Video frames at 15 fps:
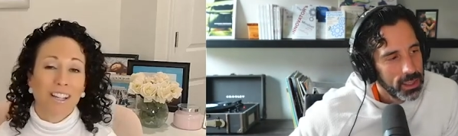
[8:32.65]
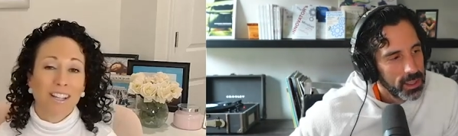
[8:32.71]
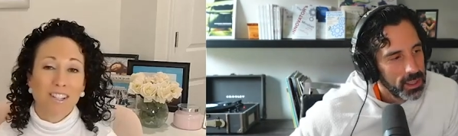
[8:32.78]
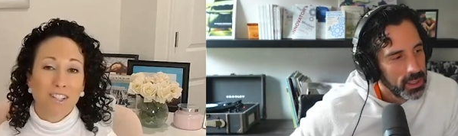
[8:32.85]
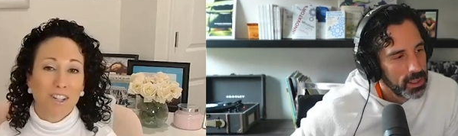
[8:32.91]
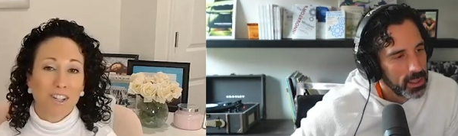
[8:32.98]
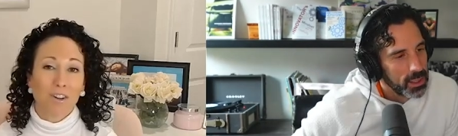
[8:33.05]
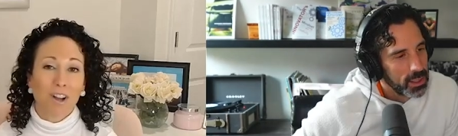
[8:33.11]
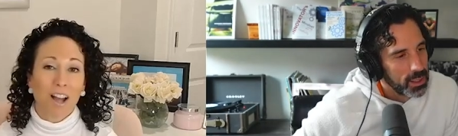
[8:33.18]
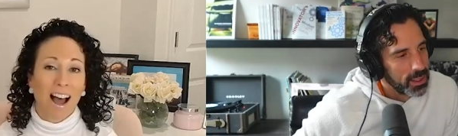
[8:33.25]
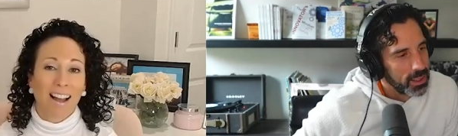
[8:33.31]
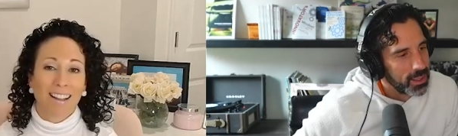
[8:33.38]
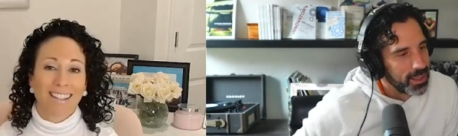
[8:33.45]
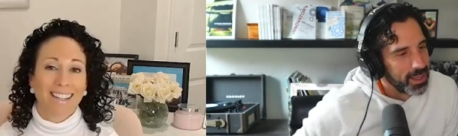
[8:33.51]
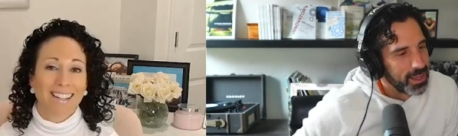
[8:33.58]
Speaker 1: still
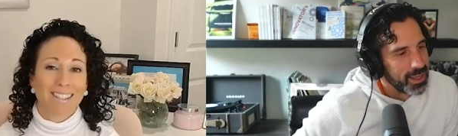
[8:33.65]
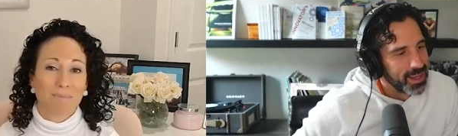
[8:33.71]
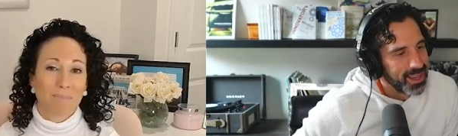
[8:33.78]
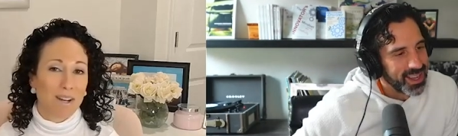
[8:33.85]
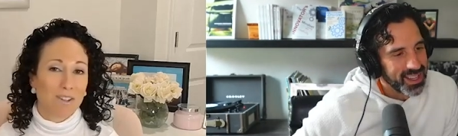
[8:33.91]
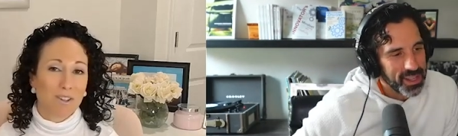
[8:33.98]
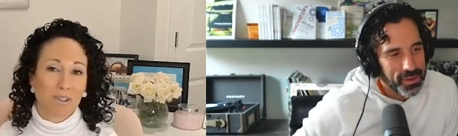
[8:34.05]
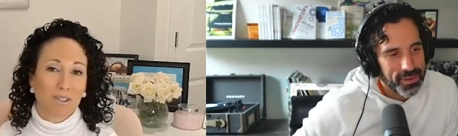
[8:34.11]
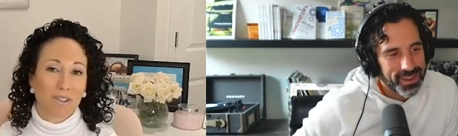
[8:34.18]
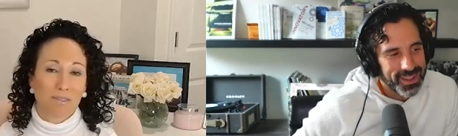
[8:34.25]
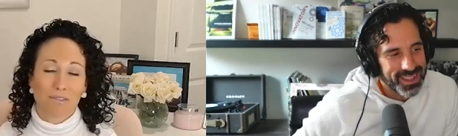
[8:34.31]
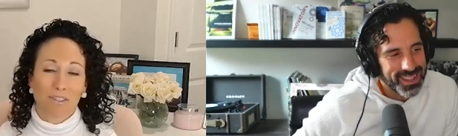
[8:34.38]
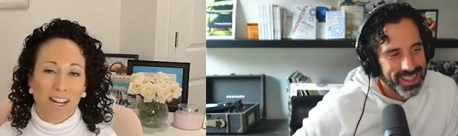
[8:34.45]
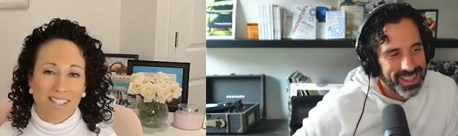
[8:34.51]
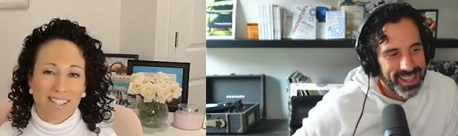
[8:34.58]
colleagues, mentors, uh, and
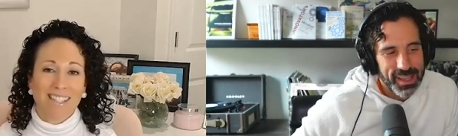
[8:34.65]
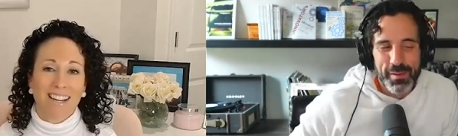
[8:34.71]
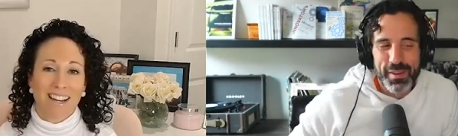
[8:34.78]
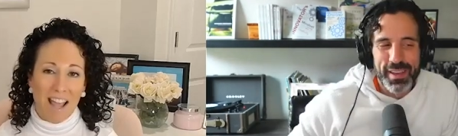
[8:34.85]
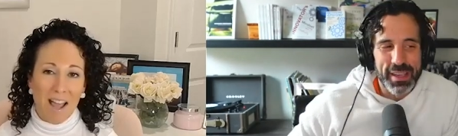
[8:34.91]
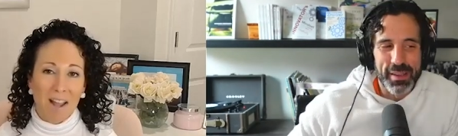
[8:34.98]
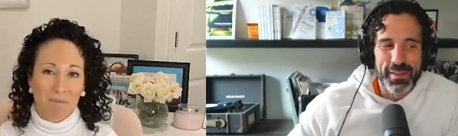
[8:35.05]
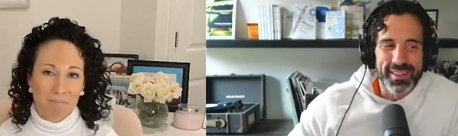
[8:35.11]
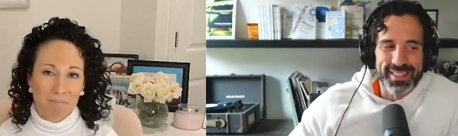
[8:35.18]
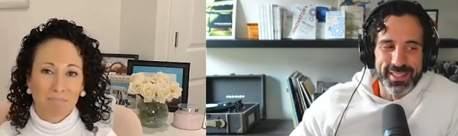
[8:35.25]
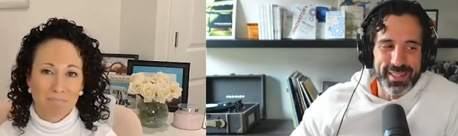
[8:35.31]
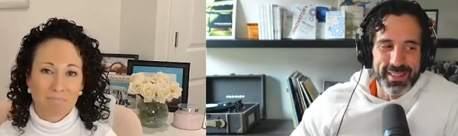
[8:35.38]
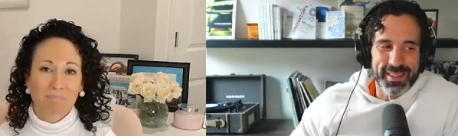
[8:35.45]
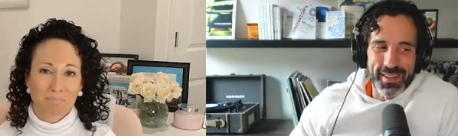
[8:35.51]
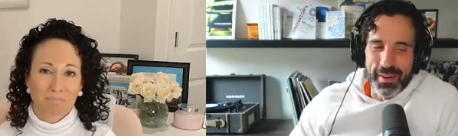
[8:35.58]
friends you,
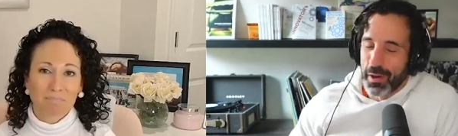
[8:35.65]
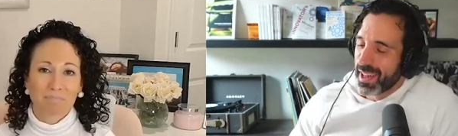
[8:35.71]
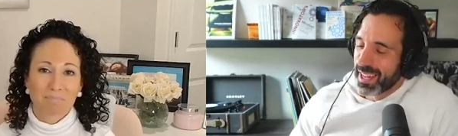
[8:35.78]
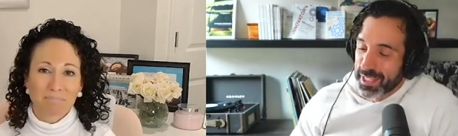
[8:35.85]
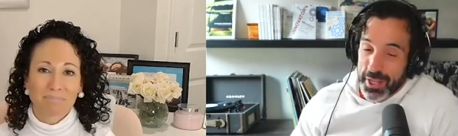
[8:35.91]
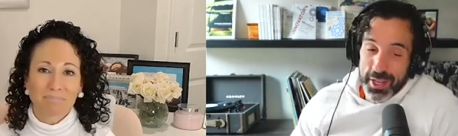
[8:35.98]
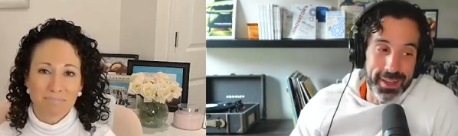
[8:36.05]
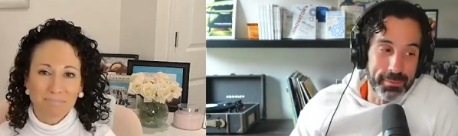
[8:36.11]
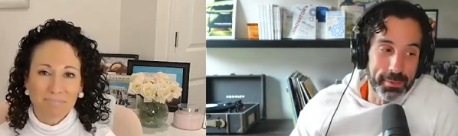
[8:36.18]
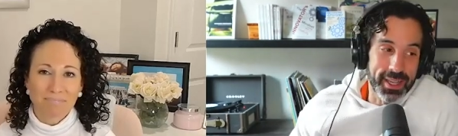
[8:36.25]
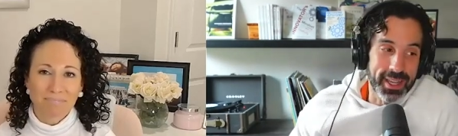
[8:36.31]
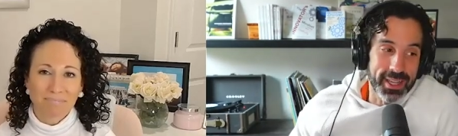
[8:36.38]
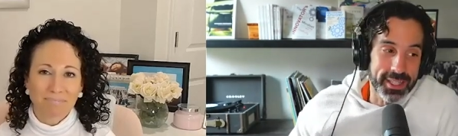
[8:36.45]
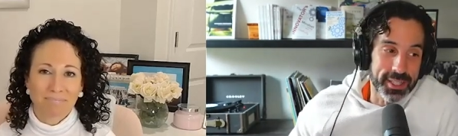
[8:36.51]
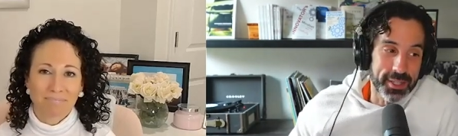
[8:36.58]
Speaker 2: today. well, that's good
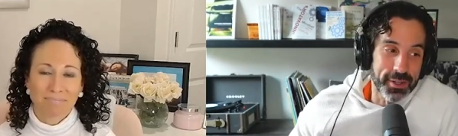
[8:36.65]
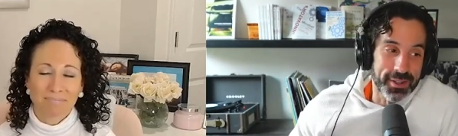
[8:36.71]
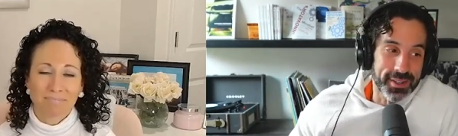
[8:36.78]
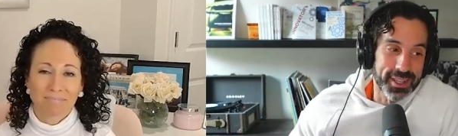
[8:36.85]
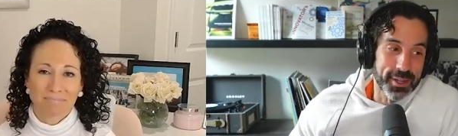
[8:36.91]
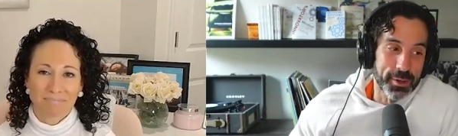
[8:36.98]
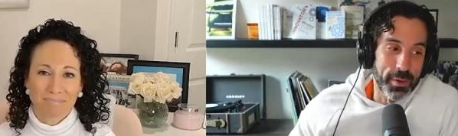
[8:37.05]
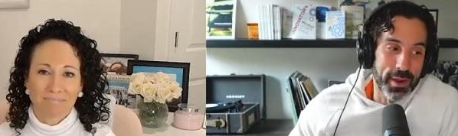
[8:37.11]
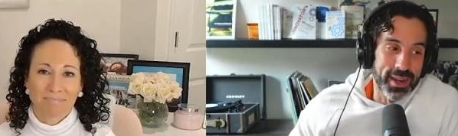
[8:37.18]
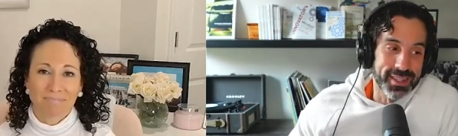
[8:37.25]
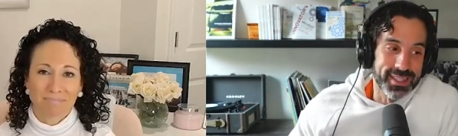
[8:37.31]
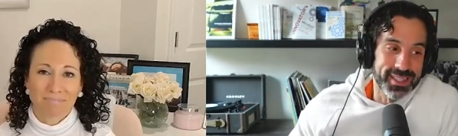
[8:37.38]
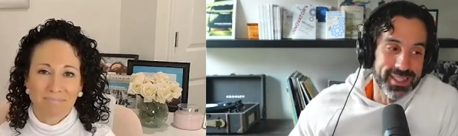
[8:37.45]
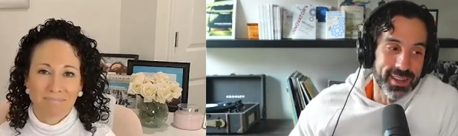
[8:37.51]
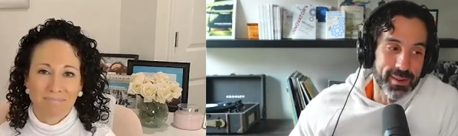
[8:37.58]
because you know it could have went a
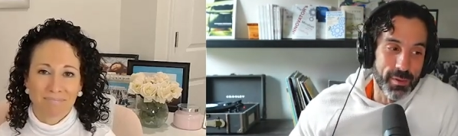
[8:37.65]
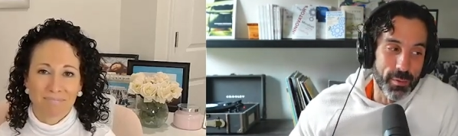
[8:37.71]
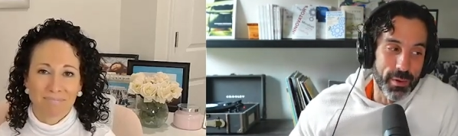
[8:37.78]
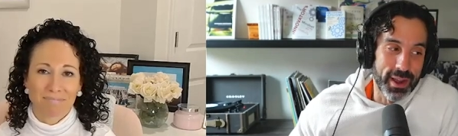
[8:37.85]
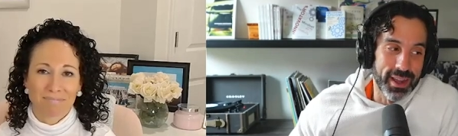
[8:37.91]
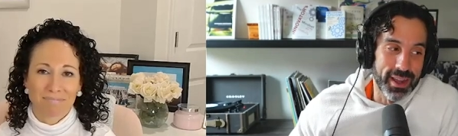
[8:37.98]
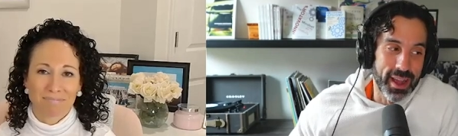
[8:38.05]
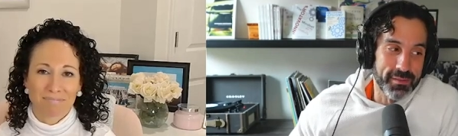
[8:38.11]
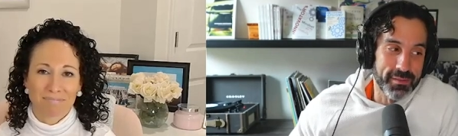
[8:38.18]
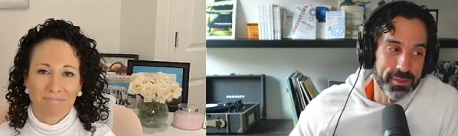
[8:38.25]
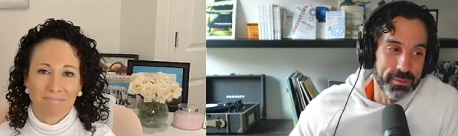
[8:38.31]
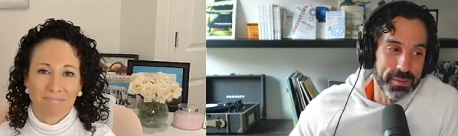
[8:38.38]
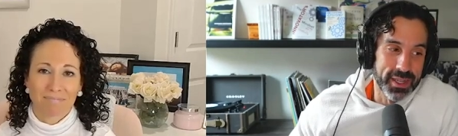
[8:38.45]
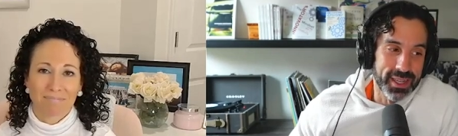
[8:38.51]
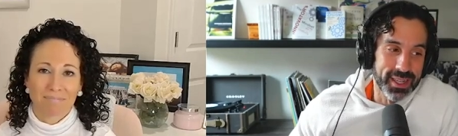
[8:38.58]
different way after
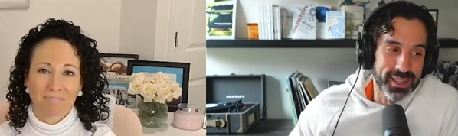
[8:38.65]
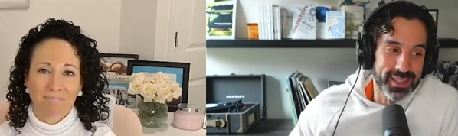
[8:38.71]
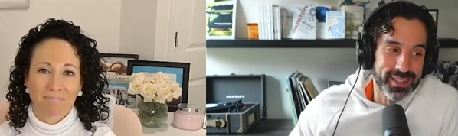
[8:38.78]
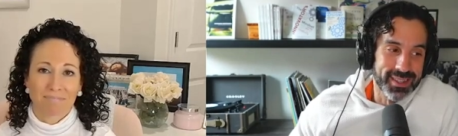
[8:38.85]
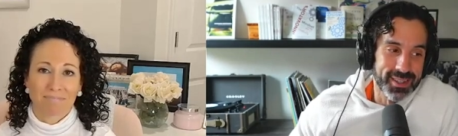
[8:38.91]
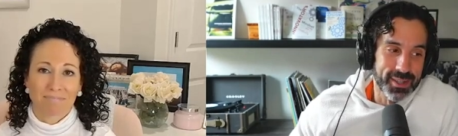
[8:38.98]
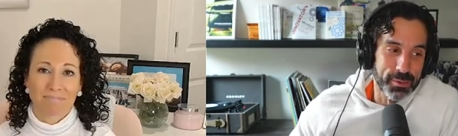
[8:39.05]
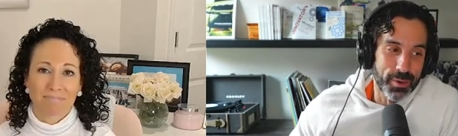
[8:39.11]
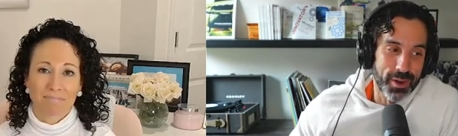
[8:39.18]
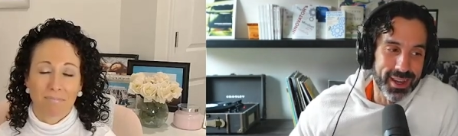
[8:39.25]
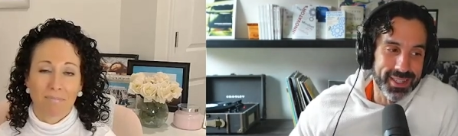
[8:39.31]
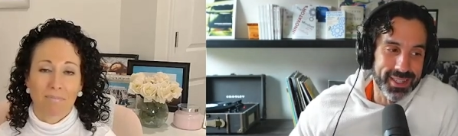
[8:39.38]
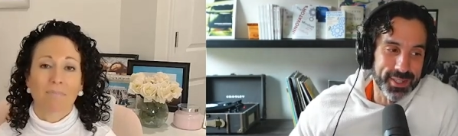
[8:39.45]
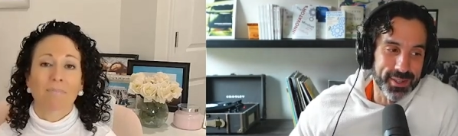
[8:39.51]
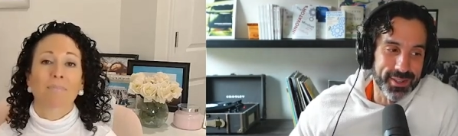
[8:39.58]
being her
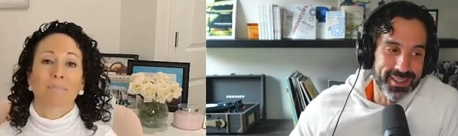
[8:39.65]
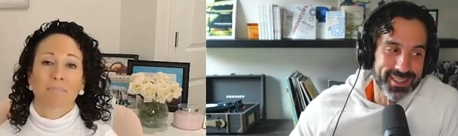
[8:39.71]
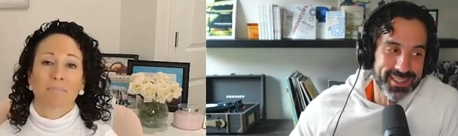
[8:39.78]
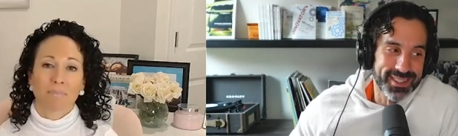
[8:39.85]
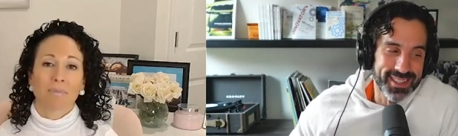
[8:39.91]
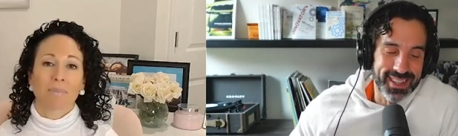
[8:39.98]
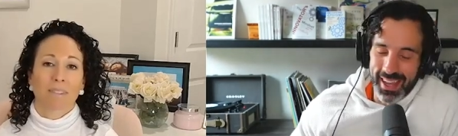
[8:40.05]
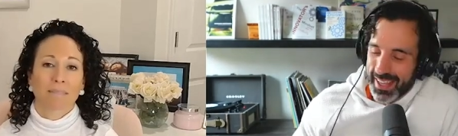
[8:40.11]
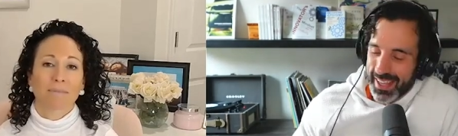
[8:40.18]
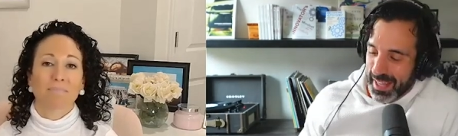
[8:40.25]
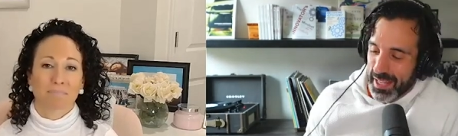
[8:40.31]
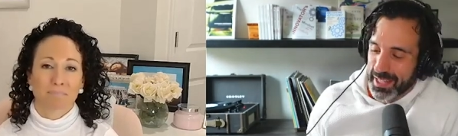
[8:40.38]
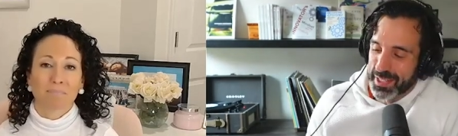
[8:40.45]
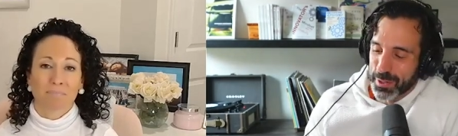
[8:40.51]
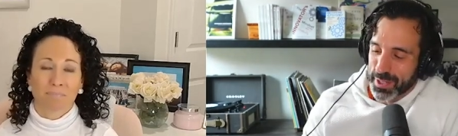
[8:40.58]
boss. So I,
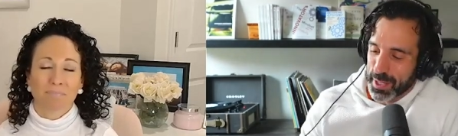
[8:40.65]
I chose